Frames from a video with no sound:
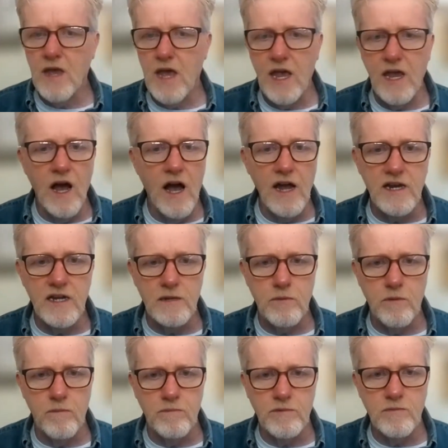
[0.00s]
ai to,
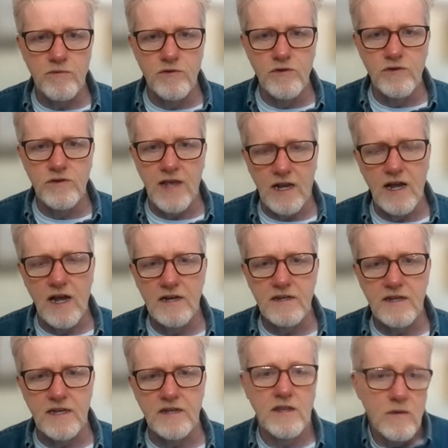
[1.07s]
to produce that
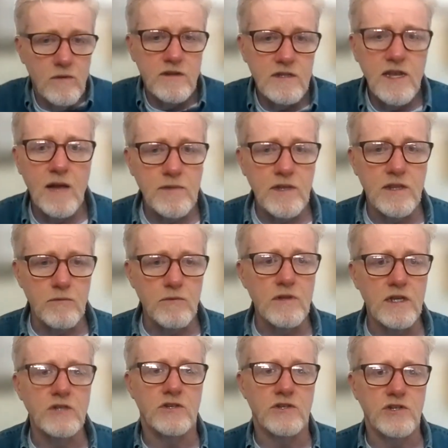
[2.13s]
content they would have stopped at the
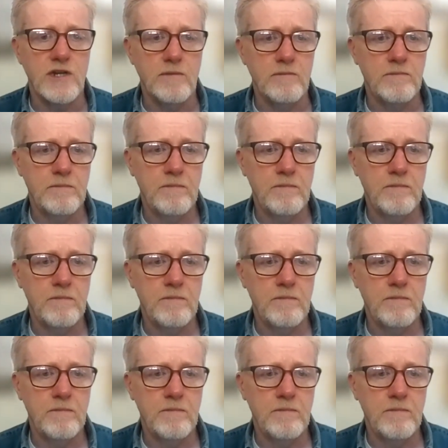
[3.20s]
relationship